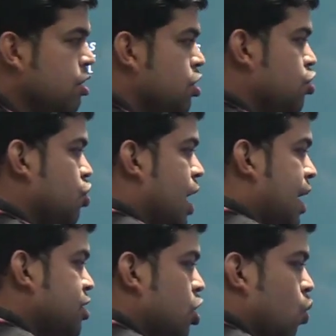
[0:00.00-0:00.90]
So that
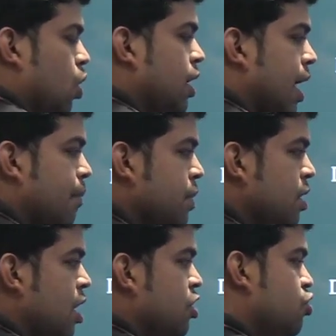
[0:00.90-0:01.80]
is the total time.
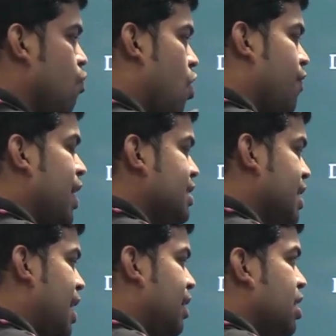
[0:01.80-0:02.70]
So what we can say
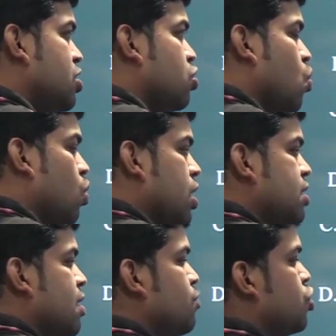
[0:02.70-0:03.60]
that this total
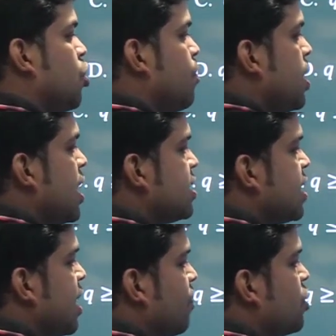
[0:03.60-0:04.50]
sum should be less than
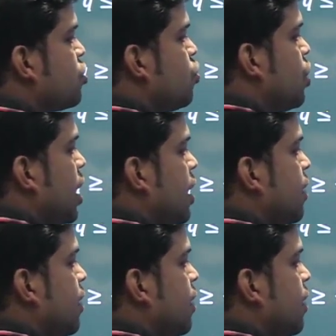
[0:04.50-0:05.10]
equals to T,